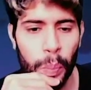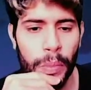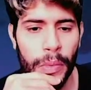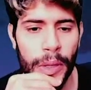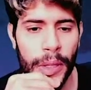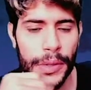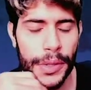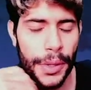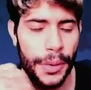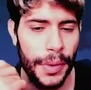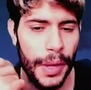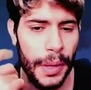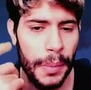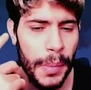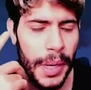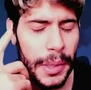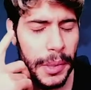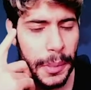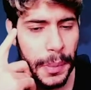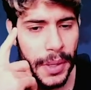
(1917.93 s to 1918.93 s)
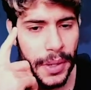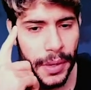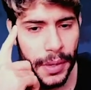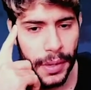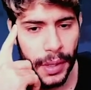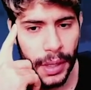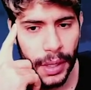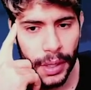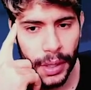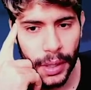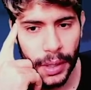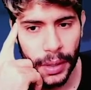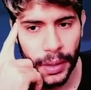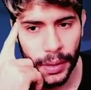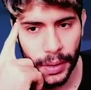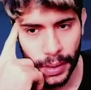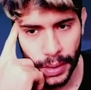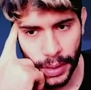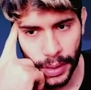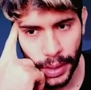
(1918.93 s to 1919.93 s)
So that makes me think
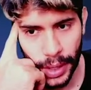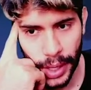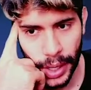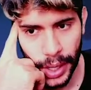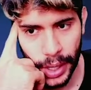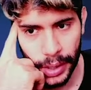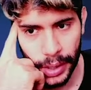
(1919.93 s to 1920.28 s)
that